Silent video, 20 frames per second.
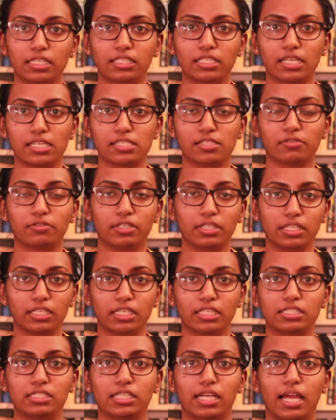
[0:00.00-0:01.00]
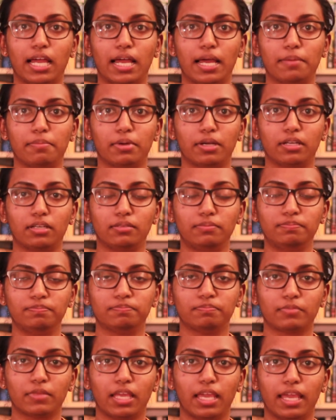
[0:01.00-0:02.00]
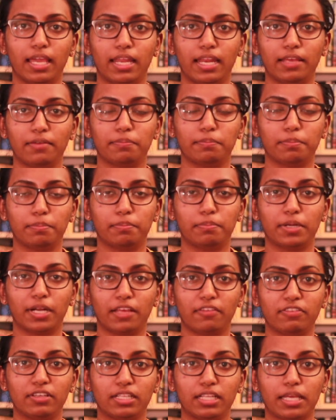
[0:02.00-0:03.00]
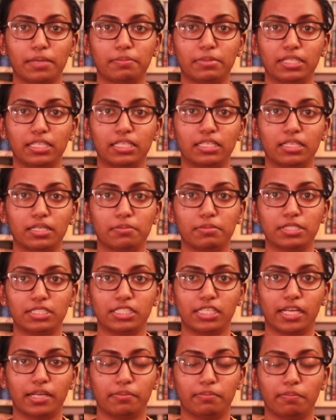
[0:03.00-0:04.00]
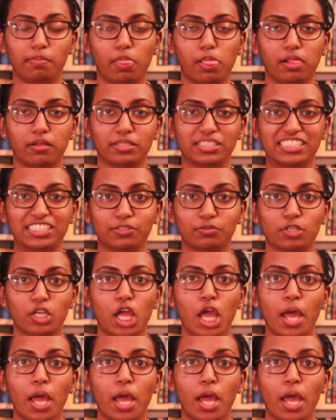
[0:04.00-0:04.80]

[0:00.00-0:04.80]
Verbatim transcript: It does a really good job, and I but I feel like Melina Marchetta